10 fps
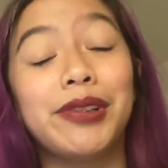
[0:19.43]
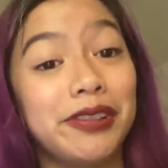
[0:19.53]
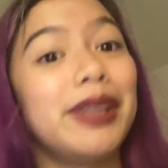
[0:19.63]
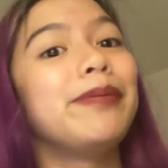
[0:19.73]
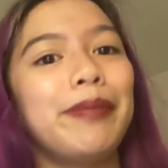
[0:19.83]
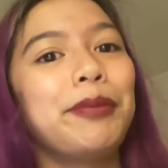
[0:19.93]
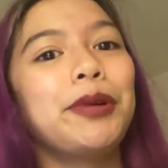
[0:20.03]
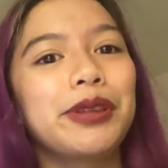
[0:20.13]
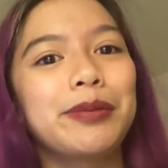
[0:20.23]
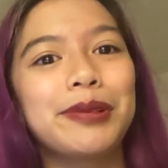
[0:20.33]
or in
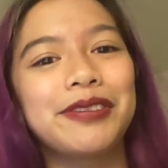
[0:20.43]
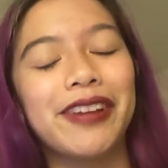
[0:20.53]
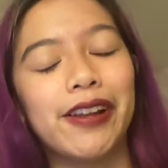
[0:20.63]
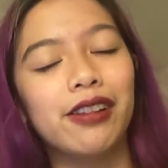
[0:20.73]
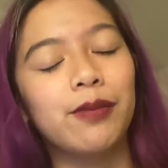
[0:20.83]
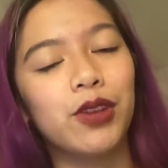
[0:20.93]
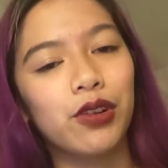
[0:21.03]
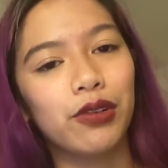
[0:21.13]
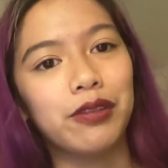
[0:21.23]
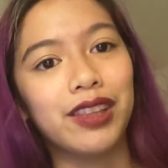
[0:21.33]
multiple fandoms
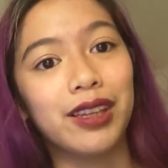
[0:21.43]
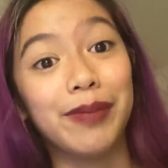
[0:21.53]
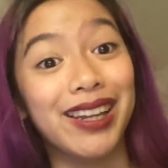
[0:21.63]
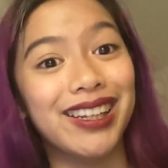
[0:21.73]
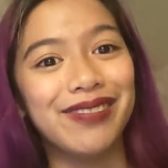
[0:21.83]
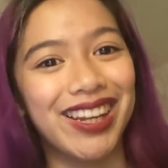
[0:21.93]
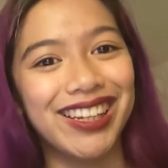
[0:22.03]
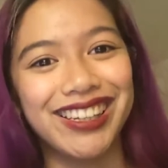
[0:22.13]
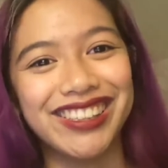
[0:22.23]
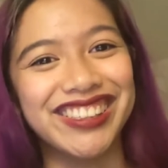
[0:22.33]
throughout the
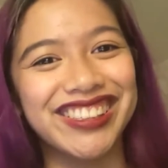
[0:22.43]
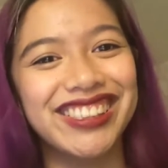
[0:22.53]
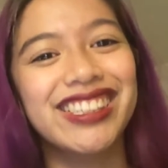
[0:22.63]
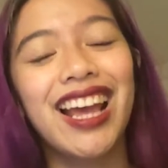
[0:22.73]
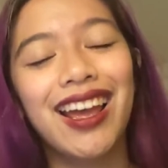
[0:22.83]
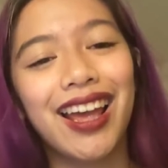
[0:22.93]
many years.